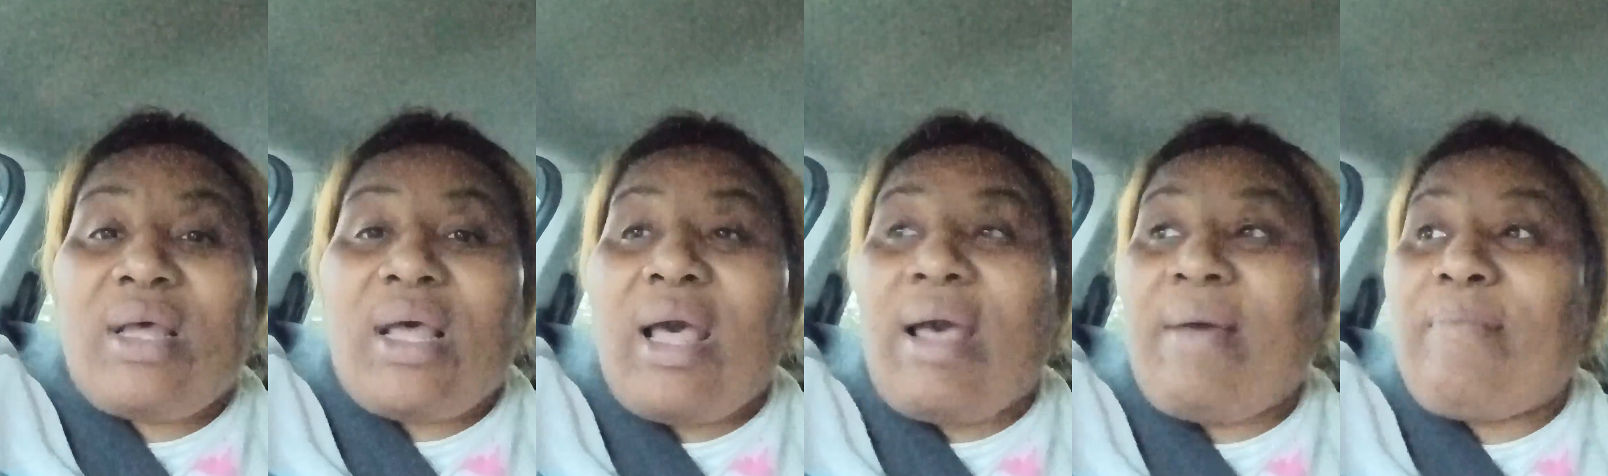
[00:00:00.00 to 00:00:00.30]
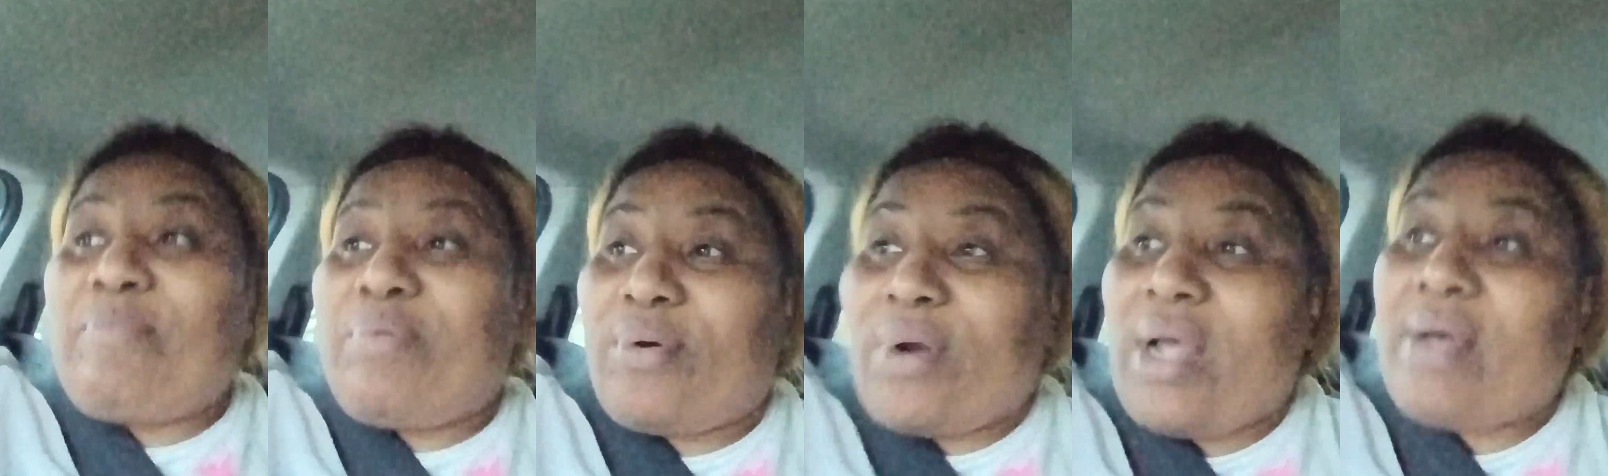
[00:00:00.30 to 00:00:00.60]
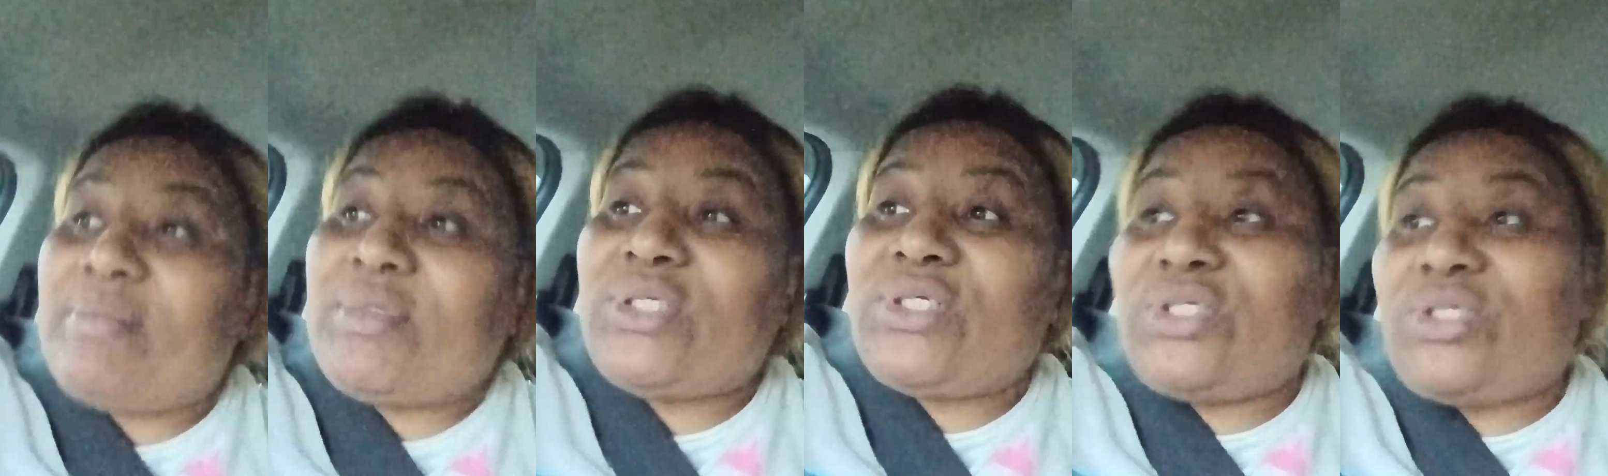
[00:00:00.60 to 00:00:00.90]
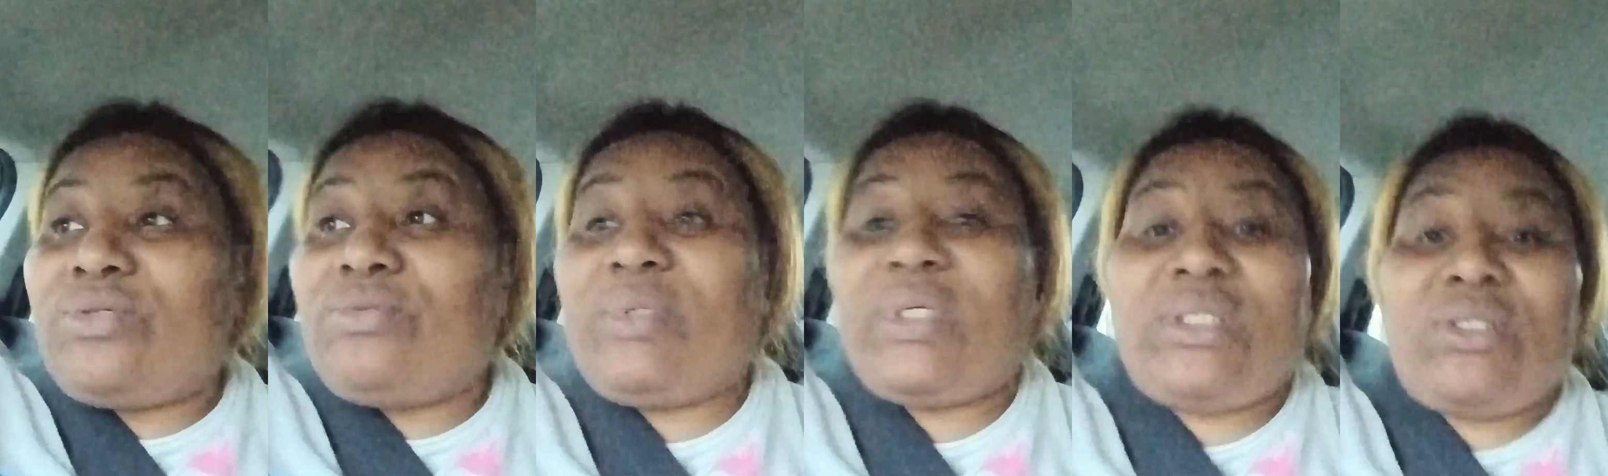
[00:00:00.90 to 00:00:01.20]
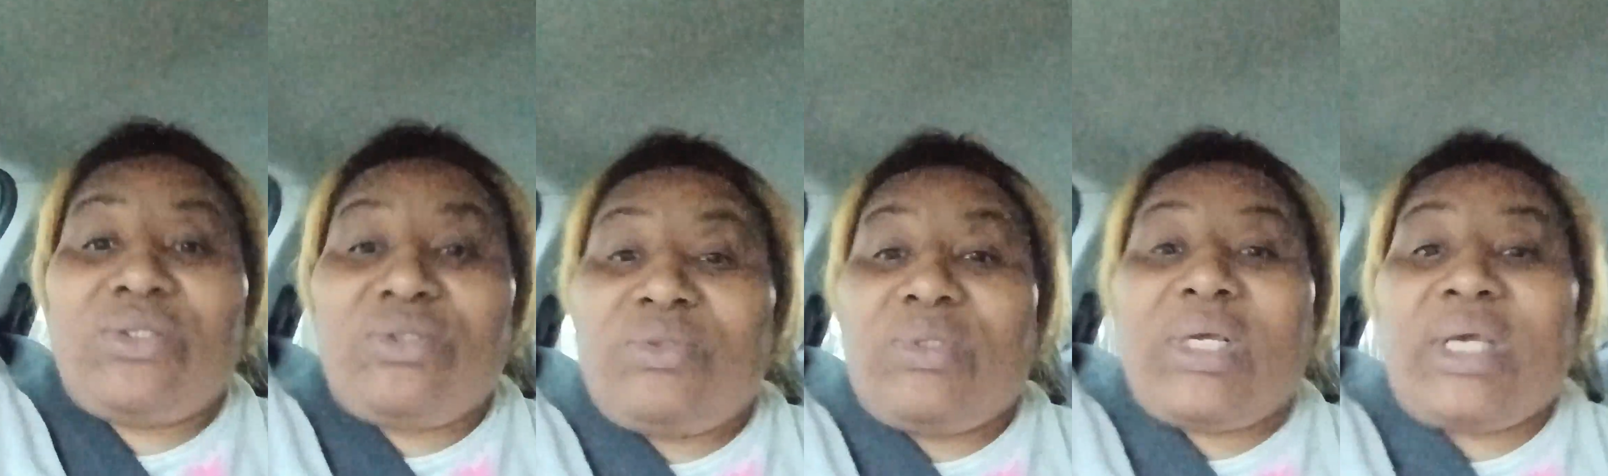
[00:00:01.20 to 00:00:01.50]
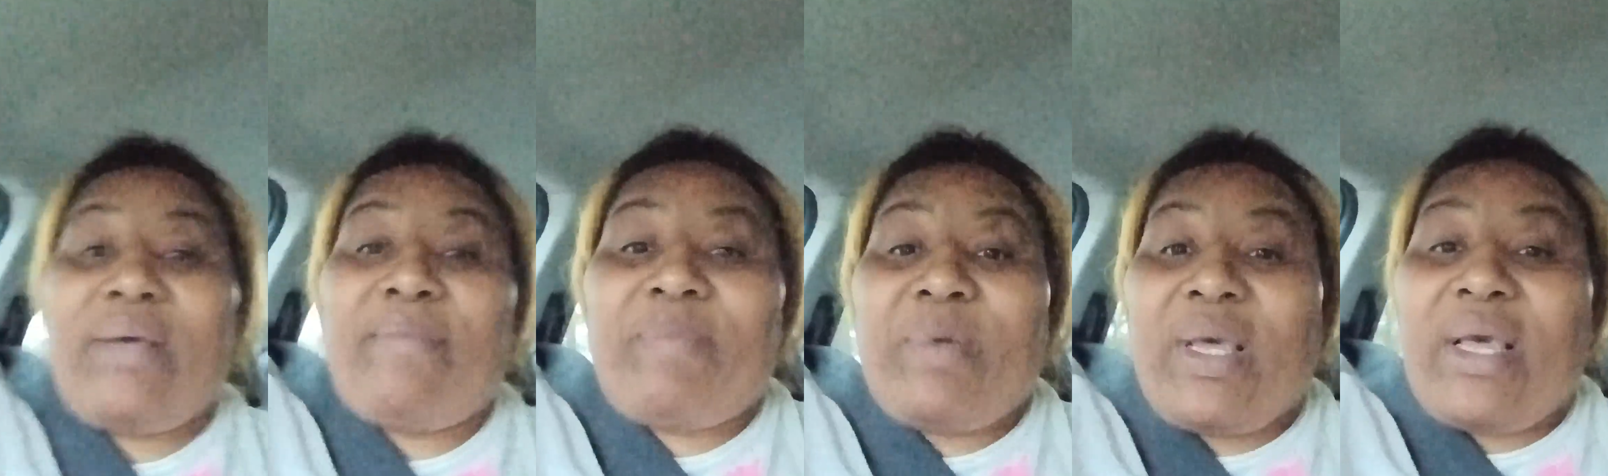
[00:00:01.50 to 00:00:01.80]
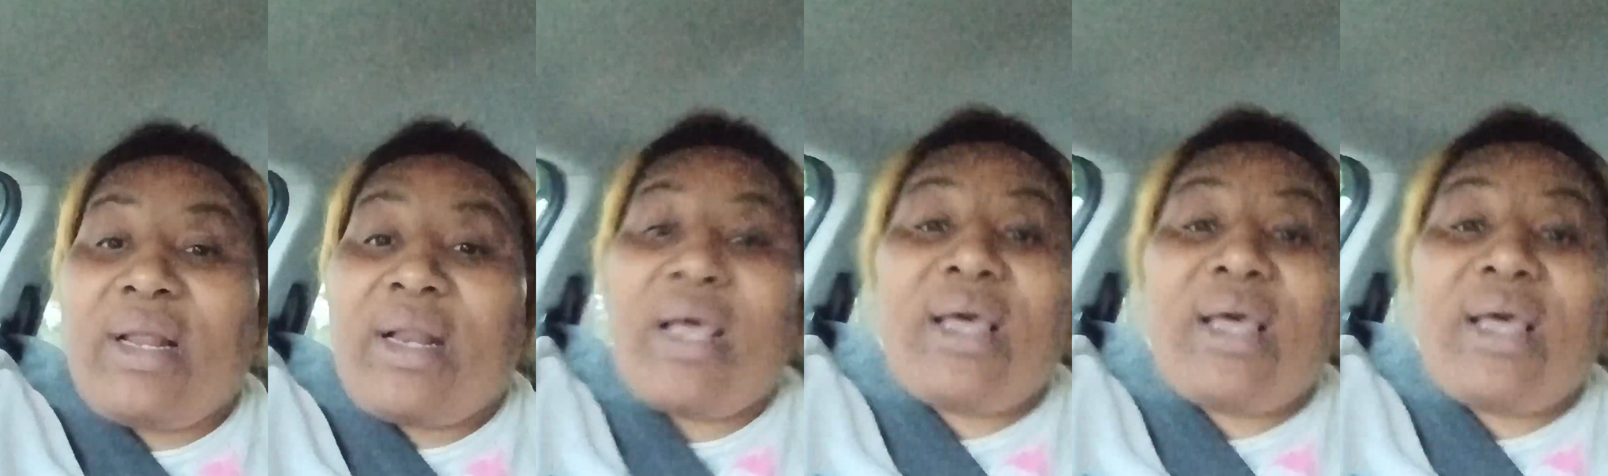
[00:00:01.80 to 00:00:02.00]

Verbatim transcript: I promise you it do get better.